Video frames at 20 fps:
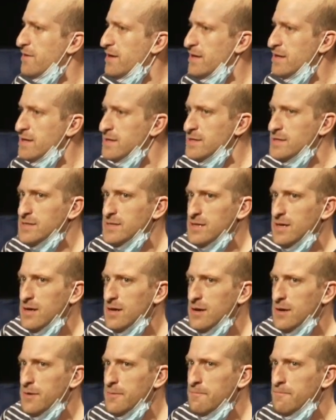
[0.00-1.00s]
is
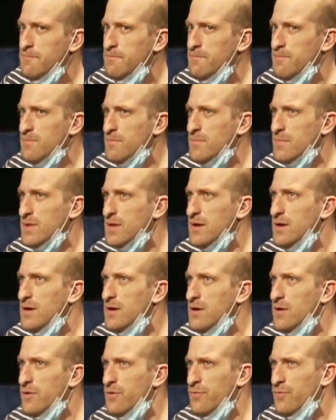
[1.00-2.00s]

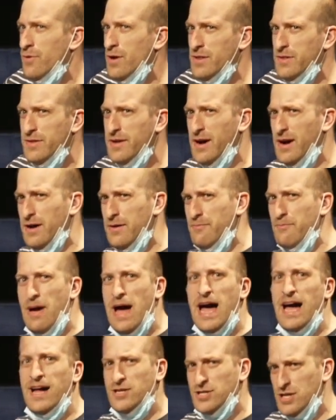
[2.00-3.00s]
runtime
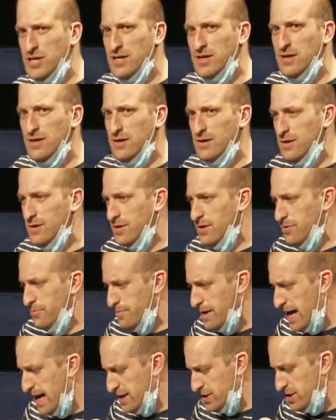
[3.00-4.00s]
patching,
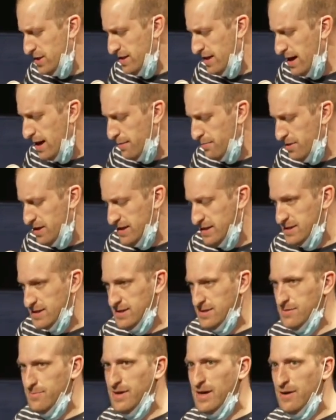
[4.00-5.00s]
patching the operating system at